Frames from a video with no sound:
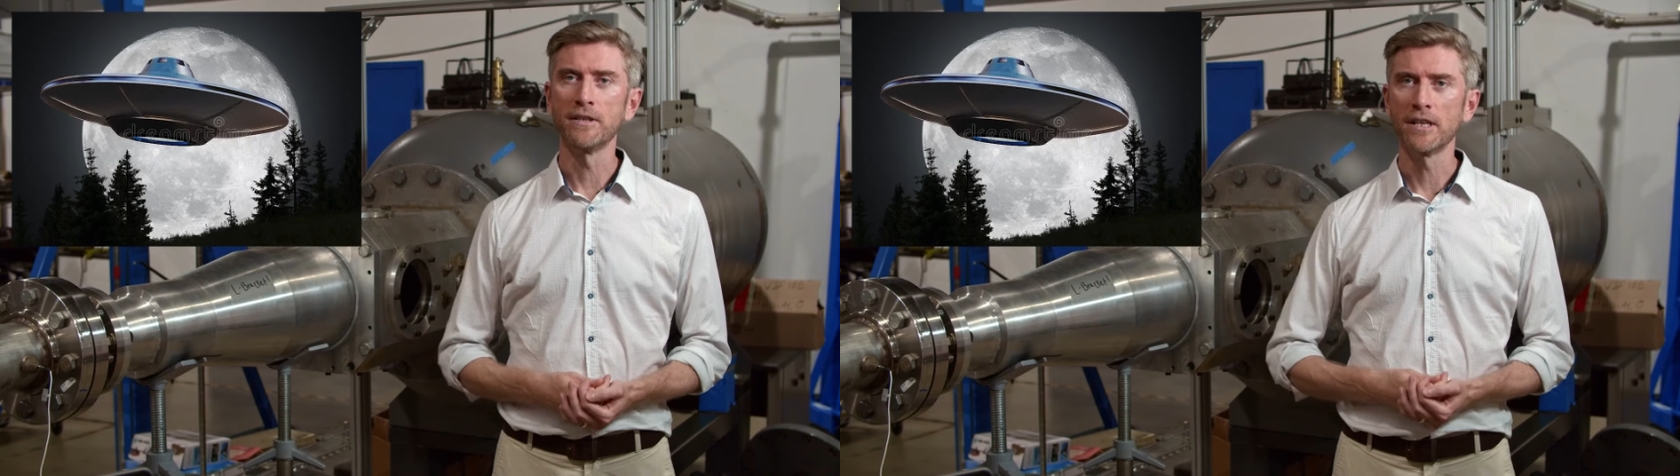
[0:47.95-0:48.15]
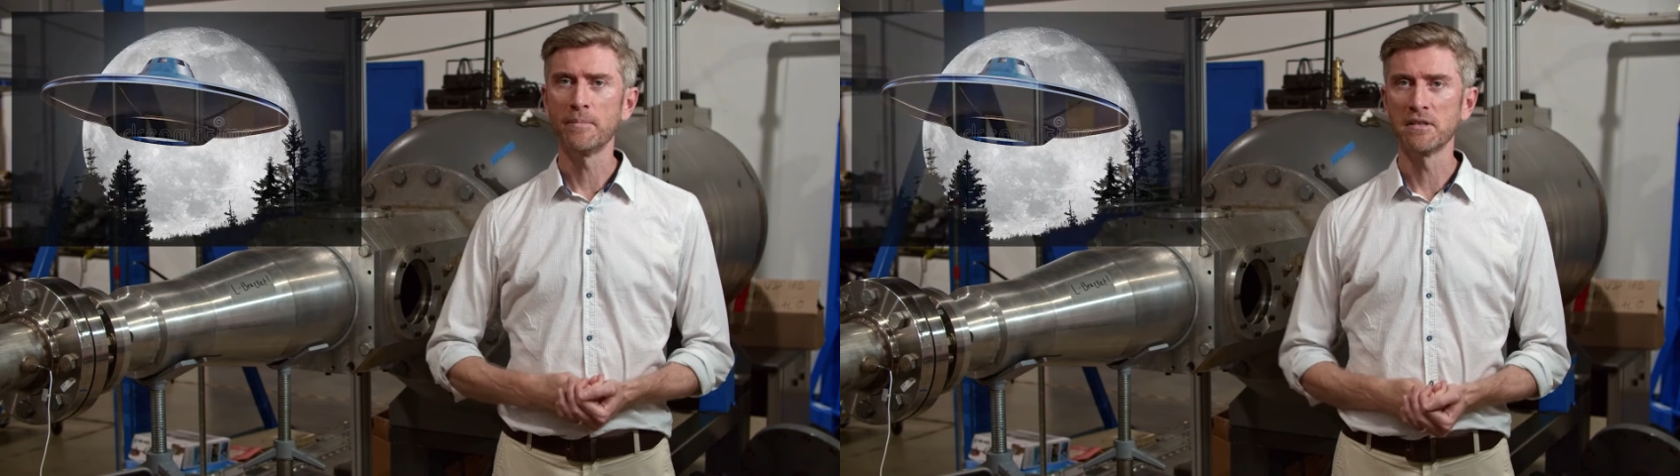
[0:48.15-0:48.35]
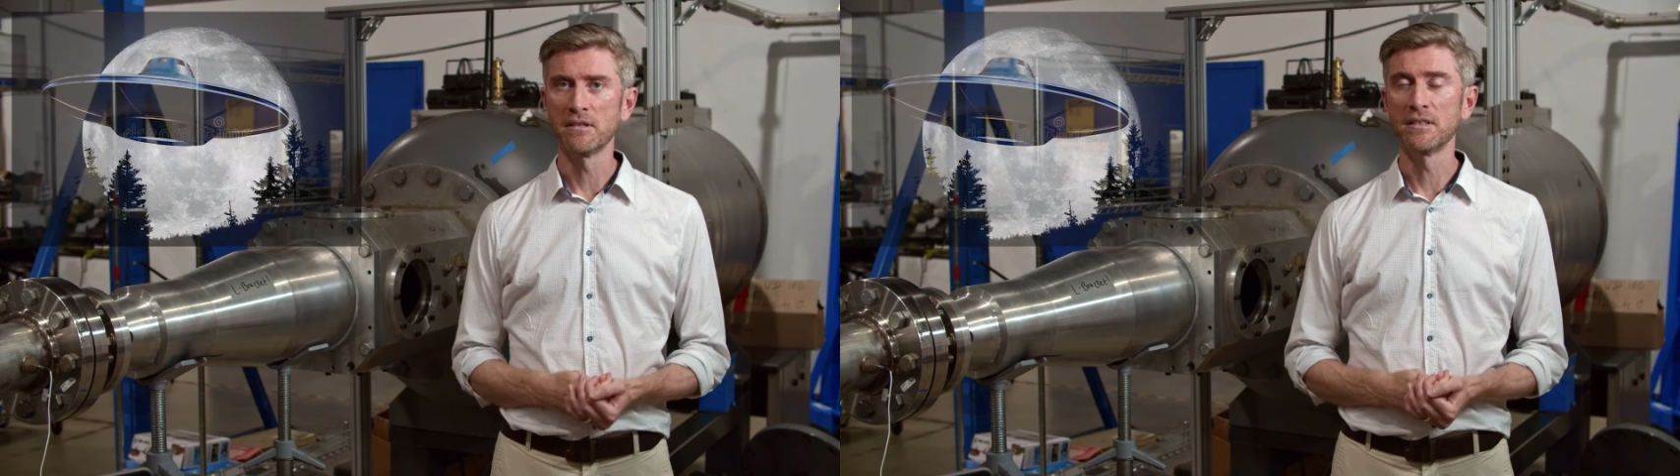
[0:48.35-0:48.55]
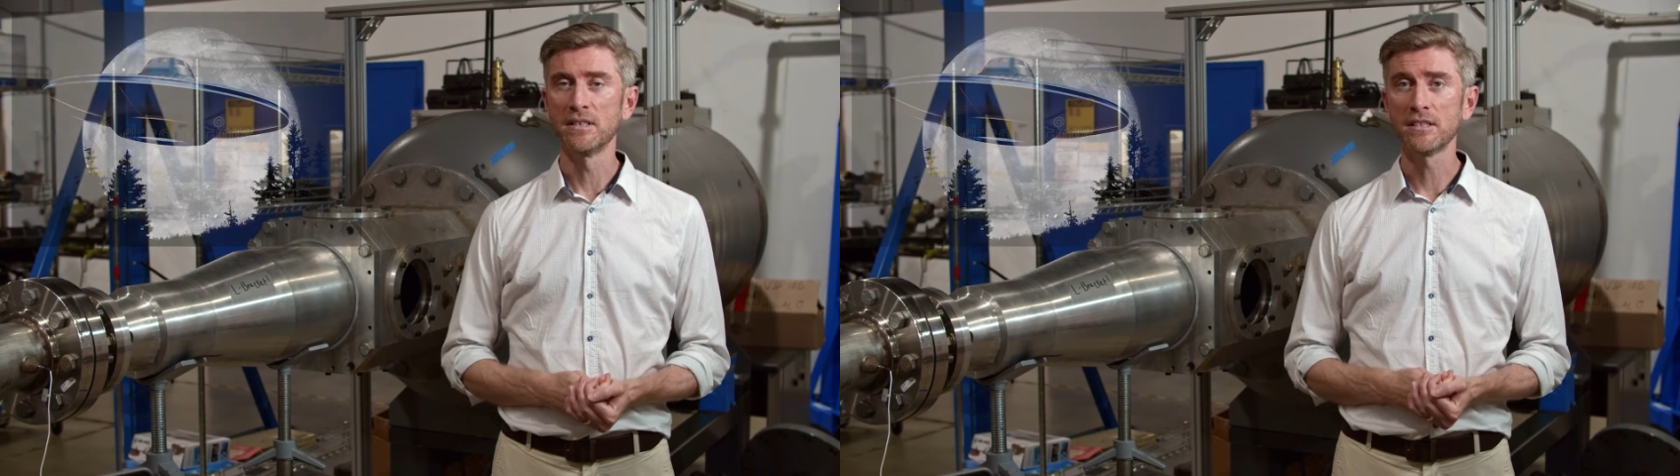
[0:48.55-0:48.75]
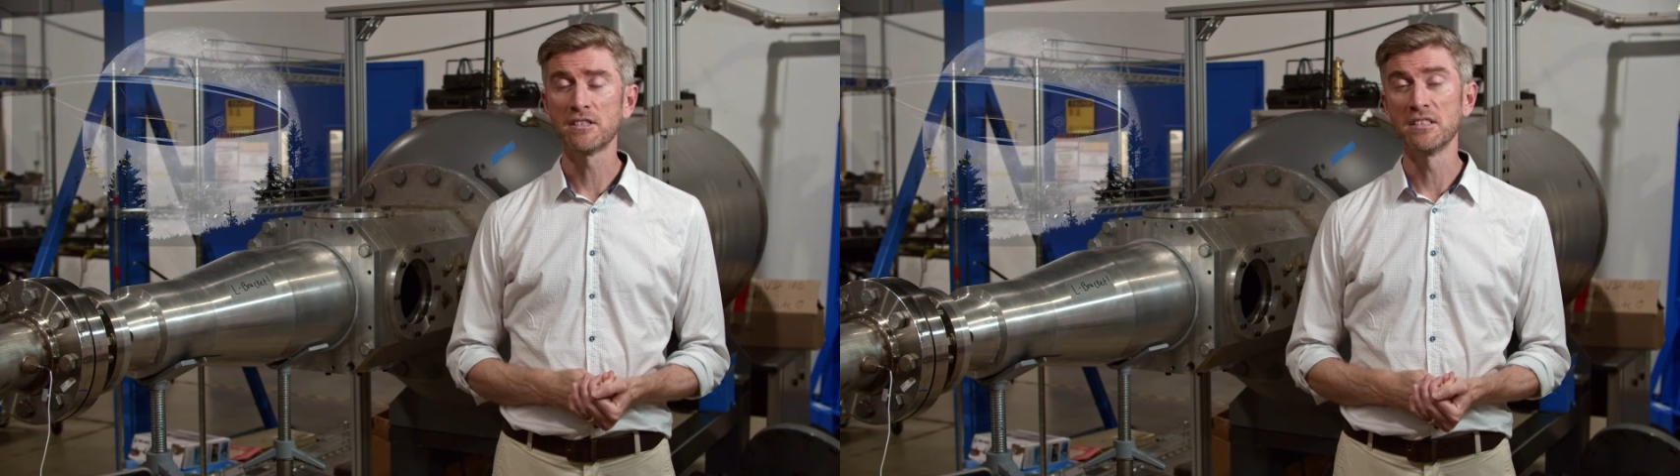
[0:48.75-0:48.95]
at hypersonic
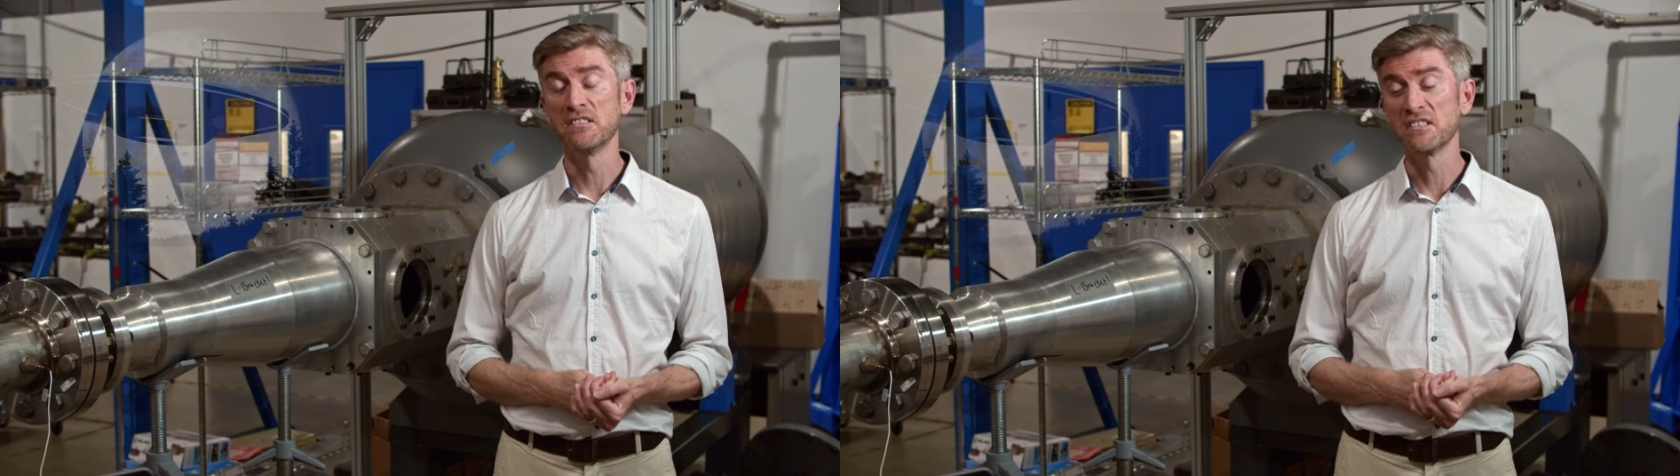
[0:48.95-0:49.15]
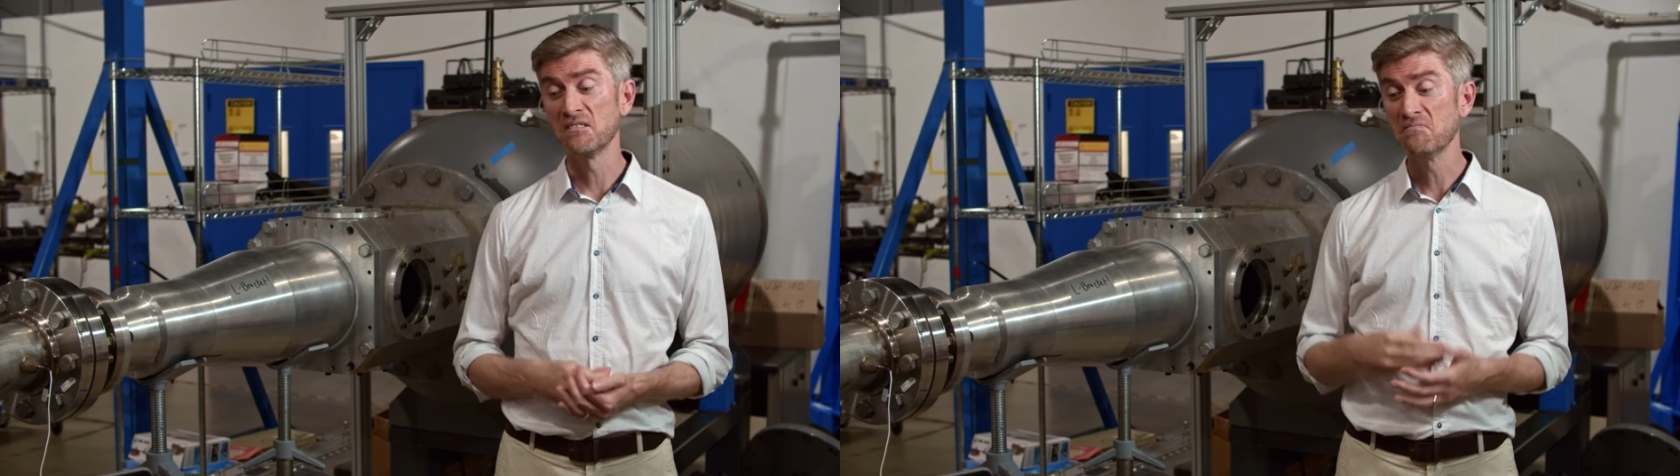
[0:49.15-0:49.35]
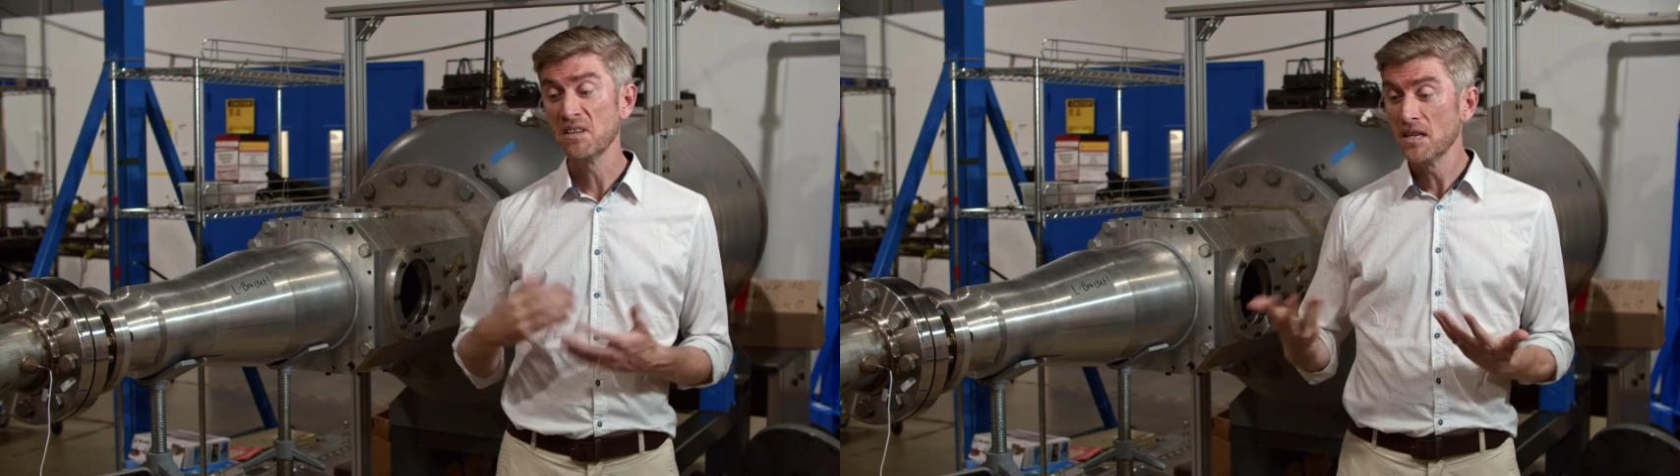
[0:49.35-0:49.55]
conditions, and